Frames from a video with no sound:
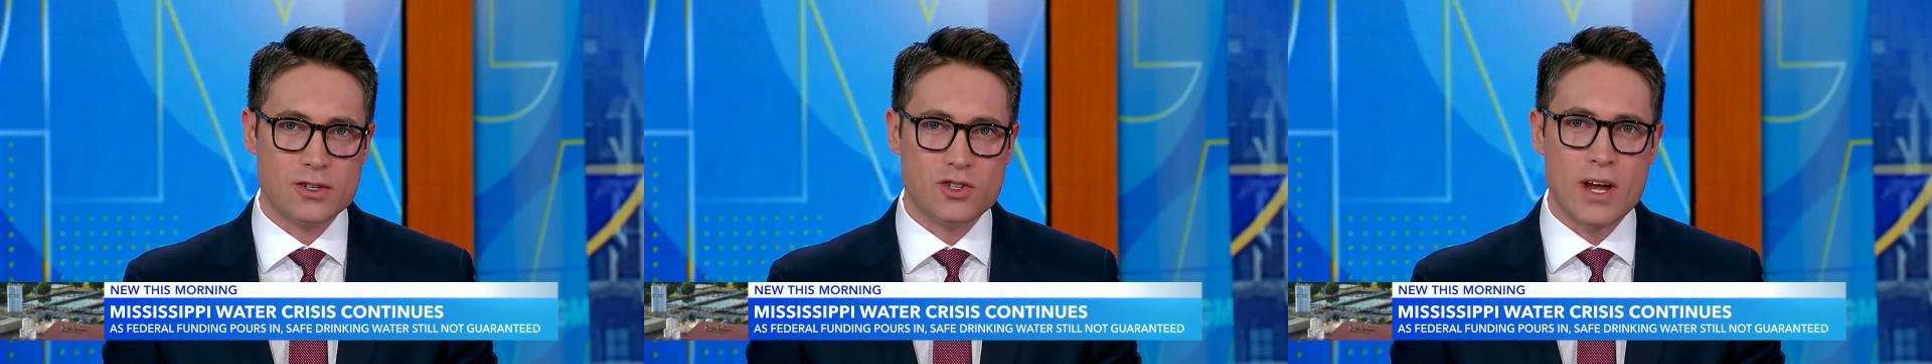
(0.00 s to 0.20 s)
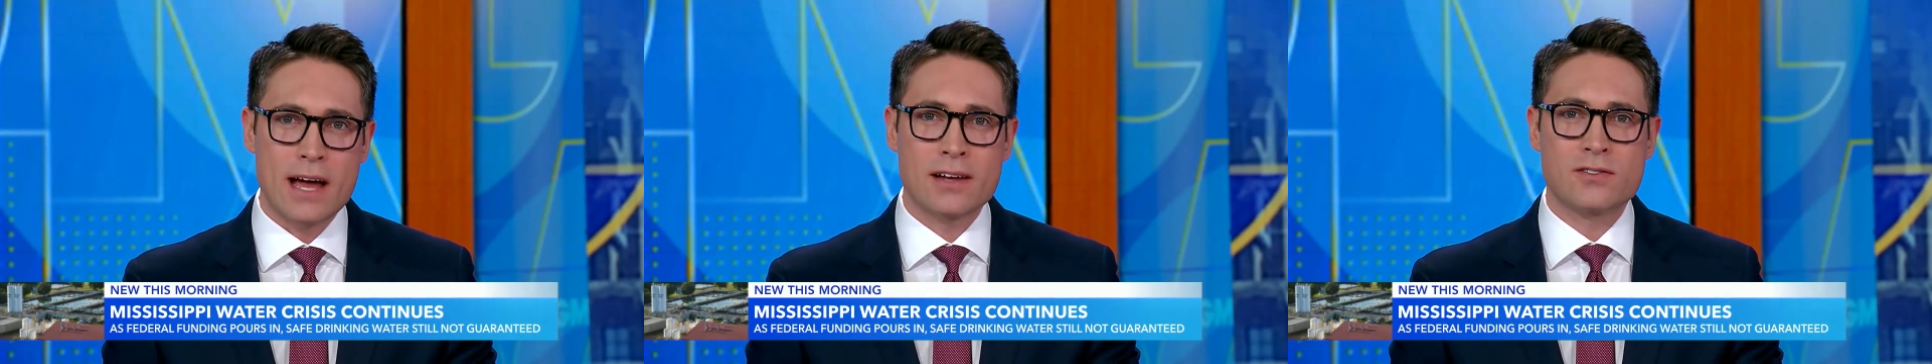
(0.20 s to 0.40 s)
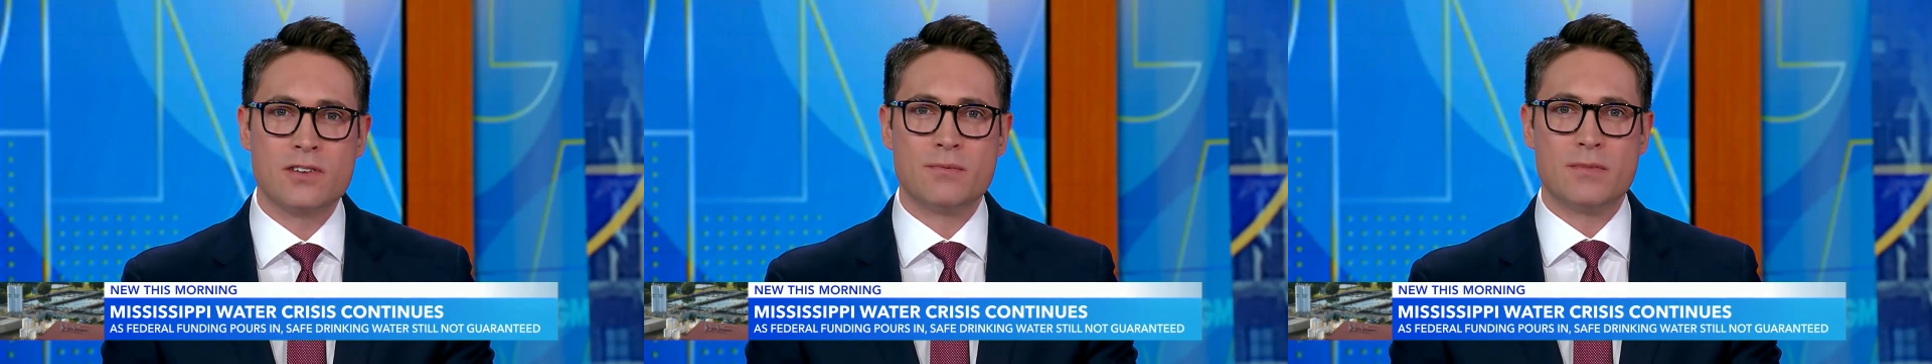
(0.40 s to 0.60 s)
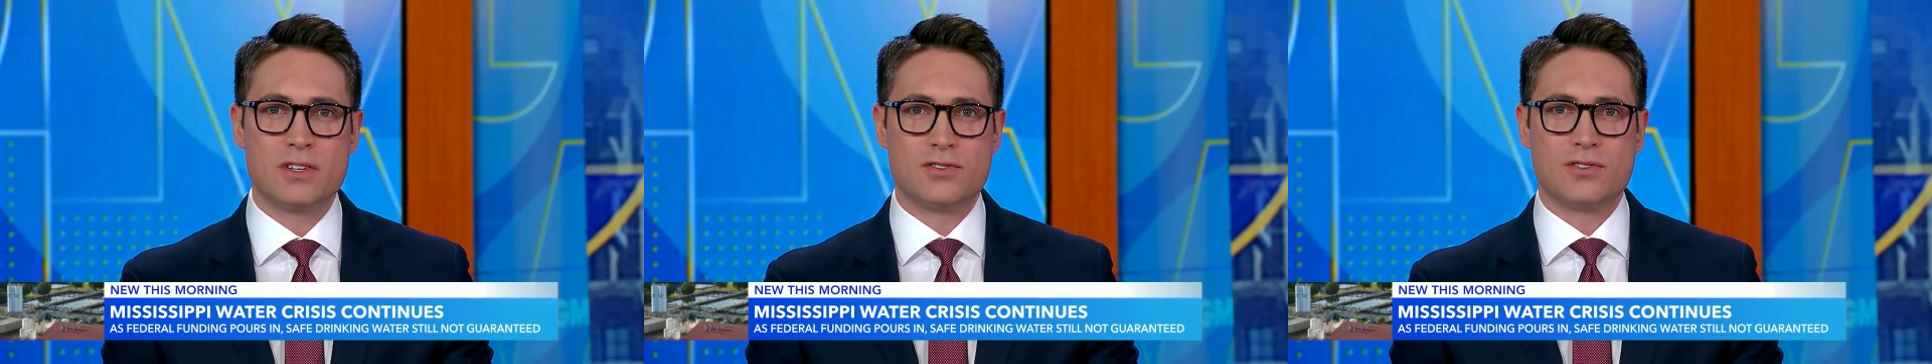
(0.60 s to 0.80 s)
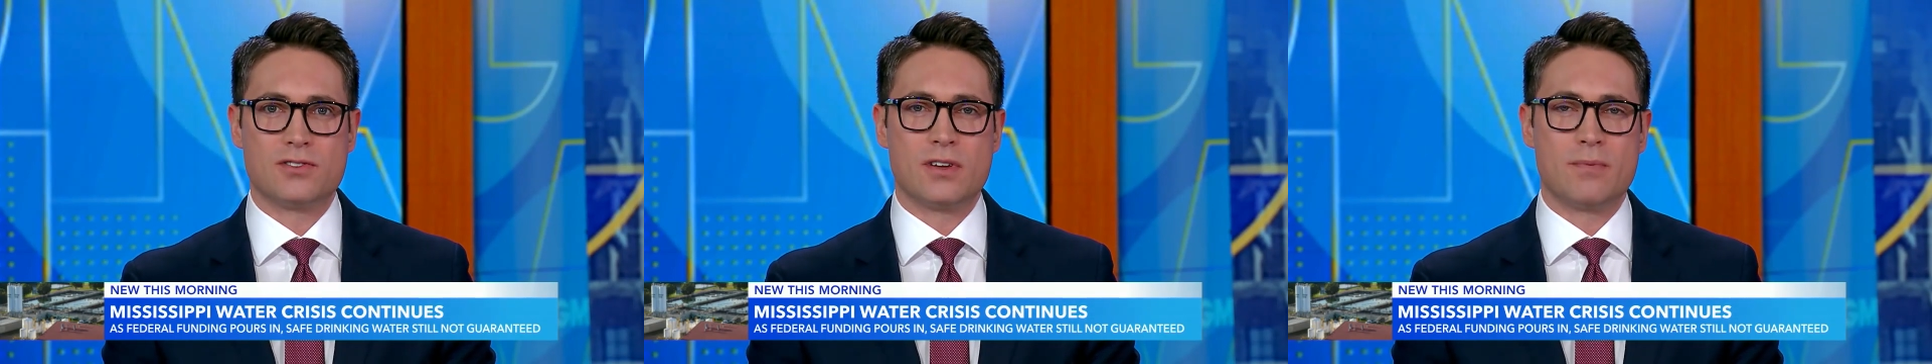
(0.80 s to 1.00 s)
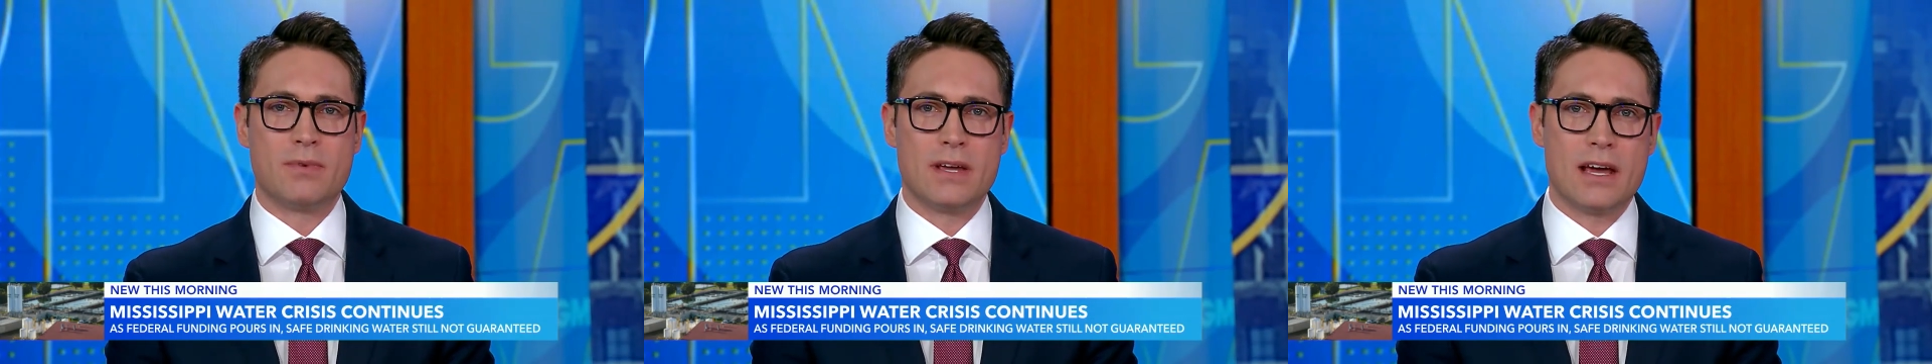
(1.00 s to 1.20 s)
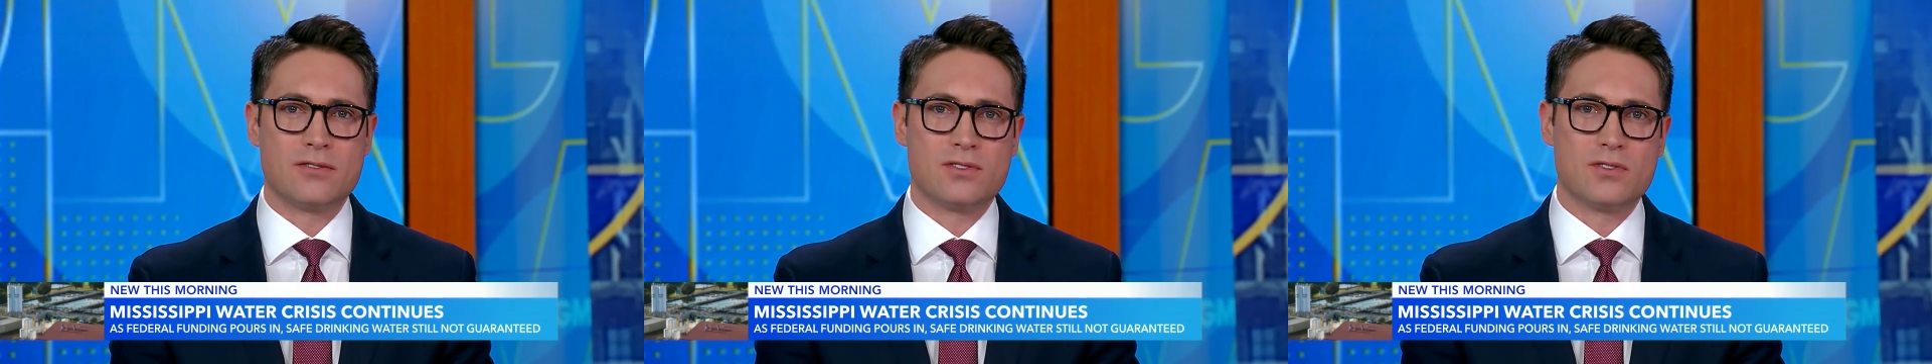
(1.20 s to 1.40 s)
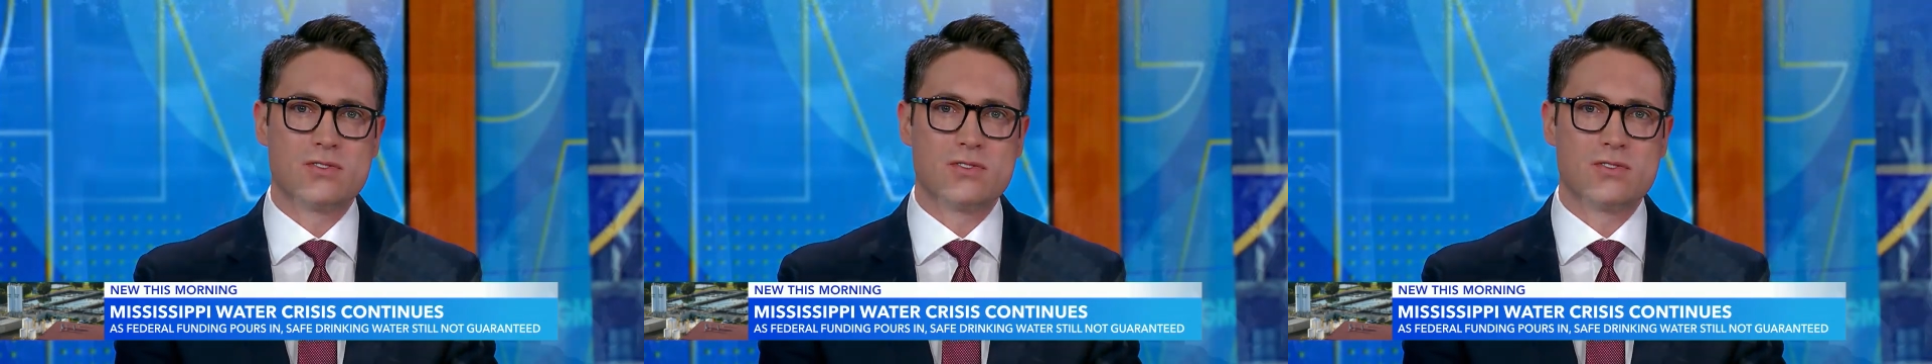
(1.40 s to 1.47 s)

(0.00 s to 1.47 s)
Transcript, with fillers: in Jackson, Mississippi as the